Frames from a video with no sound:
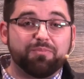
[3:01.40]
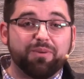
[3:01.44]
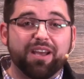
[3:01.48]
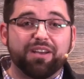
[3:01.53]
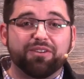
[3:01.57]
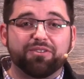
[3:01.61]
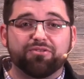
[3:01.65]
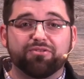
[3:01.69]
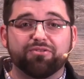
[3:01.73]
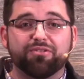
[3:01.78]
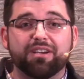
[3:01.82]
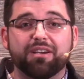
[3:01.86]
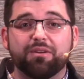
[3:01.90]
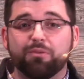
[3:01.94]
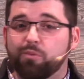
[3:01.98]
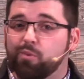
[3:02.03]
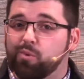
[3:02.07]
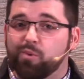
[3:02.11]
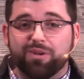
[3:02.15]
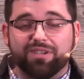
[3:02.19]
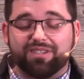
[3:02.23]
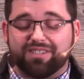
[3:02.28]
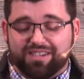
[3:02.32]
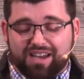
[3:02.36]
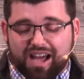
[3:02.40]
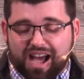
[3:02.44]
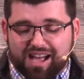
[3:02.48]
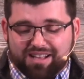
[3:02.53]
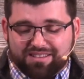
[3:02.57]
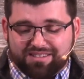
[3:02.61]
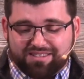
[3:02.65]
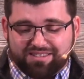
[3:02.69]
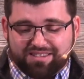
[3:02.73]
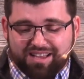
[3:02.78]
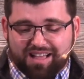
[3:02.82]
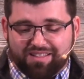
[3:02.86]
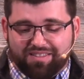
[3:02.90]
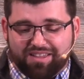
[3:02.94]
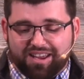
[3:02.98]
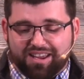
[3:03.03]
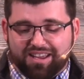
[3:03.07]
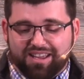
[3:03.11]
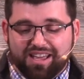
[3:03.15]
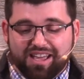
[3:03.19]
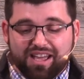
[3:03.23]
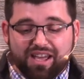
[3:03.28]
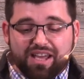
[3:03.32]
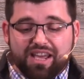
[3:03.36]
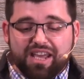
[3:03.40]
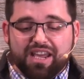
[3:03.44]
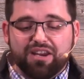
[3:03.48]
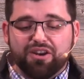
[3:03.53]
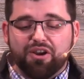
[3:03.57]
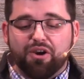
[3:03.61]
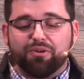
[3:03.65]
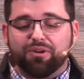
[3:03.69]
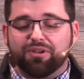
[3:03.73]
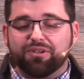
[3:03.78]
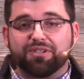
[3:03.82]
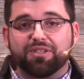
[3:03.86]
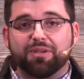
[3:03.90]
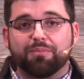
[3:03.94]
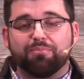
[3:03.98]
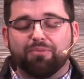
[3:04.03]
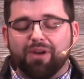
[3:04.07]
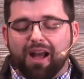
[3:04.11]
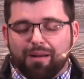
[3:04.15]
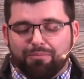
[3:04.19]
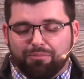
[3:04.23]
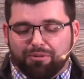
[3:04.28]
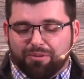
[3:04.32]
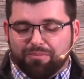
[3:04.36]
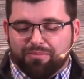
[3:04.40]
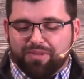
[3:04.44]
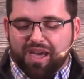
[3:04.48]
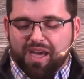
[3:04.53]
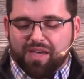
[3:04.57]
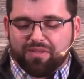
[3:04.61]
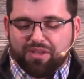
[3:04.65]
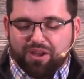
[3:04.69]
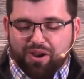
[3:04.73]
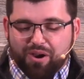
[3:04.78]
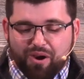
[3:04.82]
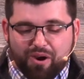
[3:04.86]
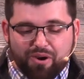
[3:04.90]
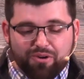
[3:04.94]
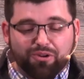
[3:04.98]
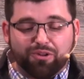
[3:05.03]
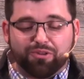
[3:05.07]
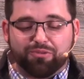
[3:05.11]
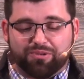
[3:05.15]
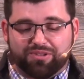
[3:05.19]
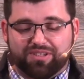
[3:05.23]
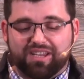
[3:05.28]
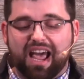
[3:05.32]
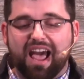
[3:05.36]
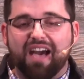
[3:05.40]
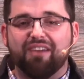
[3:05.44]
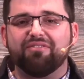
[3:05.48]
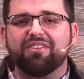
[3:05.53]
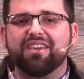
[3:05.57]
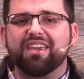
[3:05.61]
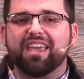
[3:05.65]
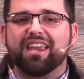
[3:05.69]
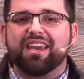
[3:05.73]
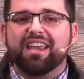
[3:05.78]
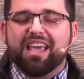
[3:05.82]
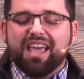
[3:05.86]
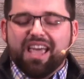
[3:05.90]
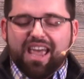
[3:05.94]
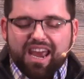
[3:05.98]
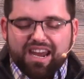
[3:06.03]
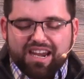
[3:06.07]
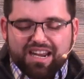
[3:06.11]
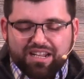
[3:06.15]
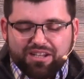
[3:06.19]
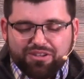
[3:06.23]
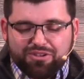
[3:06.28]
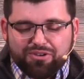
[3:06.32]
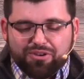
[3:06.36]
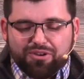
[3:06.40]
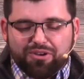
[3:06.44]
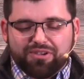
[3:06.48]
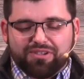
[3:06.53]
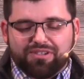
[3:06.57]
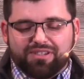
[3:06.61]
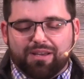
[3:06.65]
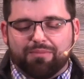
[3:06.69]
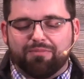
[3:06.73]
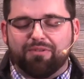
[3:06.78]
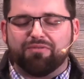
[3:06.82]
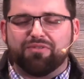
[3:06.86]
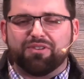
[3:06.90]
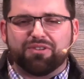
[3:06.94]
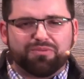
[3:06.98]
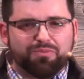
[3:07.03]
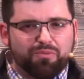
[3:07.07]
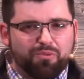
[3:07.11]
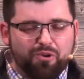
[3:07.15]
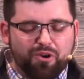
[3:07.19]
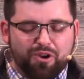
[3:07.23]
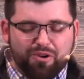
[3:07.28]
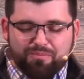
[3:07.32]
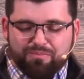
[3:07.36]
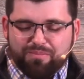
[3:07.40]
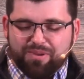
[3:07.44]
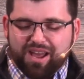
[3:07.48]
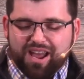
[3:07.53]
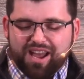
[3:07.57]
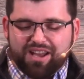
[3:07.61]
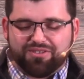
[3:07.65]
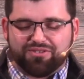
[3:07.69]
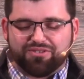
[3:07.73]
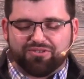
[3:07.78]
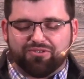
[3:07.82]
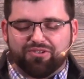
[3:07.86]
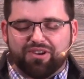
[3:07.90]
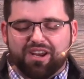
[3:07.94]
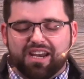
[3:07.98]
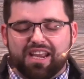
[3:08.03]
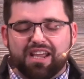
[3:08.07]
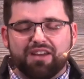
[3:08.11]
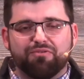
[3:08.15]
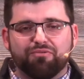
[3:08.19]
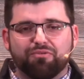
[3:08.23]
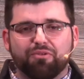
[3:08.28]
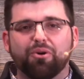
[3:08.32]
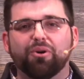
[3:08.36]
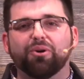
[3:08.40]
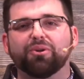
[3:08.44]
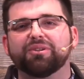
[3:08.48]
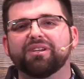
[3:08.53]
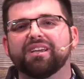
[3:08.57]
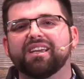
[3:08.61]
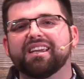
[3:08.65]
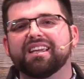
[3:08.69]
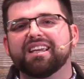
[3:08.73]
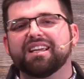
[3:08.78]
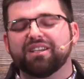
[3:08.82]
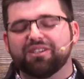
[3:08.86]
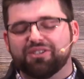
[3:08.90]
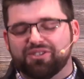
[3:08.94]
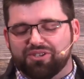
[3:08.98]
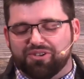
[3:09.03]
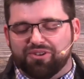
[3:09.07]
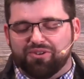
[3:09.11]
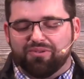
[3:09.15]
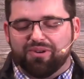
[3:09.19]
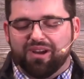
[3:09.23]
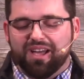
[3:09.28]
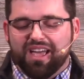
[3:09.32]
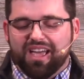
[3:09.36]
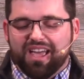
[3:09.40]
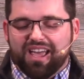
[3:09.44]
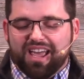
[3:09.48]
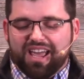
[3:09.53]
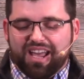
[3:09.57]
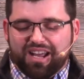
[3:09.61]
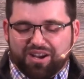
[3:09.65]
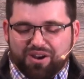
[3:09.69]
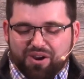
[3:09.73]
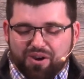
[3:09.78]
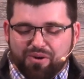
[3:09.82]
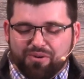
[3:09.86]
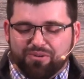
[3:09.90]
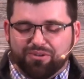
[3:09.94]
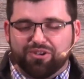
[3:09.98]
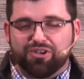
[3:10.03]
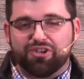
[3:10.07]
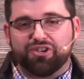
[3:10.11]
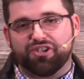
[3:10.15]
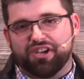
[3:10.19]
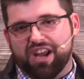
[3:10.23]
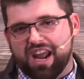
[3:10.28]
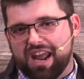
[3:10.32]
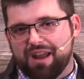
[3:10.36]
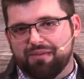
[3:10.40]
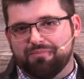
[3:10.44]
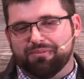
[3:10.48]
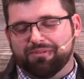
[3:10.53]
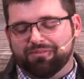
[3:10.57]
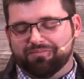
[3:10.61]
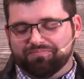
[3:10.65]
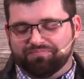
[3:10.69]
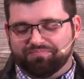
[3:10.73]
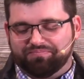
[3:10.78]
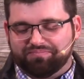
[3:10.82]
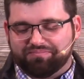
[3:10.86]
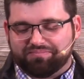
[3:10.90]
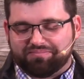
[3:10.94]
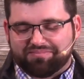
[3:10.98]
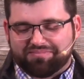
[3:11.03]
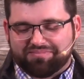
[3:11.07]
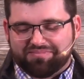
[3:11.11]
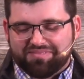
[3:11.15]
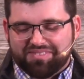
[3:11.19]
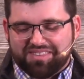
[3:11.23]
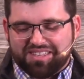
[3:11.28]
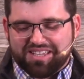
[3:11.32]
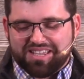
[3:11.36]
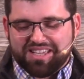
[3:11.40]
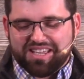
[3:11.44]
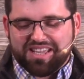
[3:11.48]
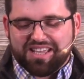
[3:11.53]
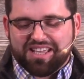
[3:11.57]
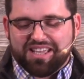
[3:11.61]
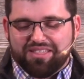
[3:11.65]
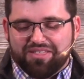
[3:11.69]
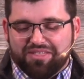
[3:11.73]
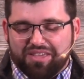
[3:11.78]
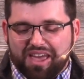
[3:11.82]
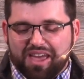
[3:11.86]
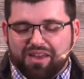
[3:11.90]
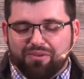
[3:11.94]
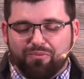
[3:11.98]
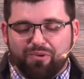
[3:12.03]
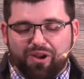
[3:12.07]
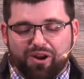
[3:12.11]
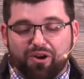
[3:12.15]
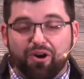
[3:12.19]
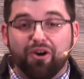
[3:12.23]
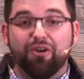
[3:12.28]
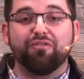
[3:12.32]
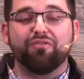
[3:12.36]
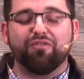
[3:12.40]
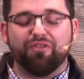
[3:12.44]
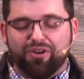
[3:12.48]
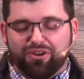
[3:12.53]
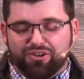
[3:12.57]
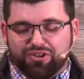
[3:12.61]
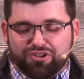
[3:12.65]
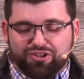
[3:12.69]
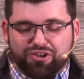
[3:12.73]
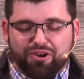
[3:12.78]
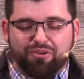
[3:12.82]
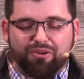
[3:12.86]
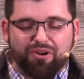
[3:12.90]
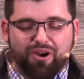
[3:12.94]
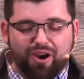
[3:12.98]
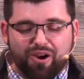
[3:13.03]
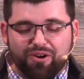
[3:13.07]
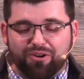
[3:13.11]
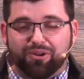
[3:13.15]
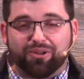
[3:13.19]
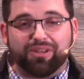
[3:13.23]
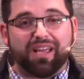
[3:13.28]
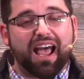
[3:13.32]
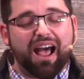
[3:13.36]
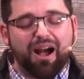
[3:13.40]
pastry was not selling. He noticed the problem that Arnold was having, and he took some of this warm pastry and he rolled it into a cone shape. He then went over and showed Arnold